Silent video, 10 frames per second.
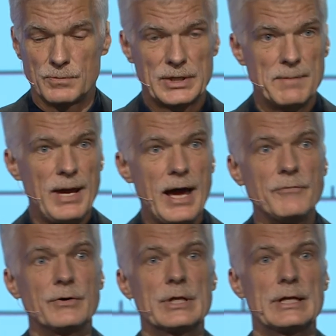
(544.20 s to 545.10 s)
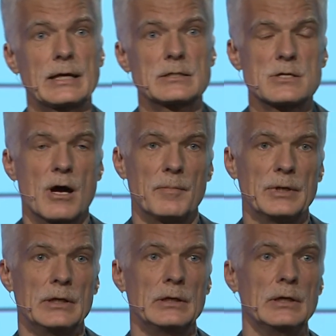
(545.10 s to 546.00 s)
prepare for the next job?
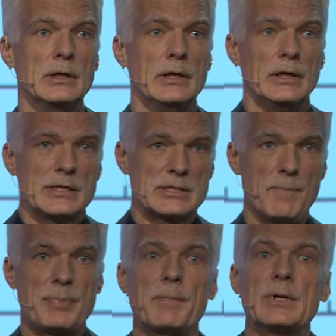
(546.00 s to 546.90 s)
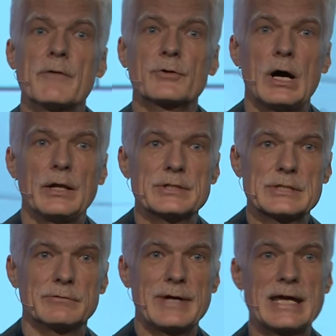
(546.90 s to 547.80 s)
Some people have called this
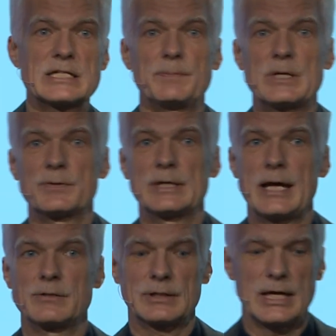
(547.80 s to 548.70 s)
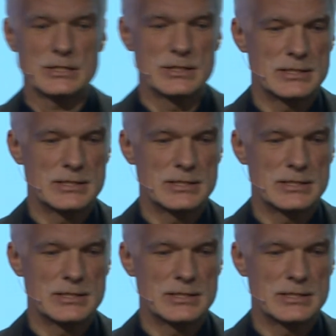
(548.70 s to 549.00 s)
a race between education and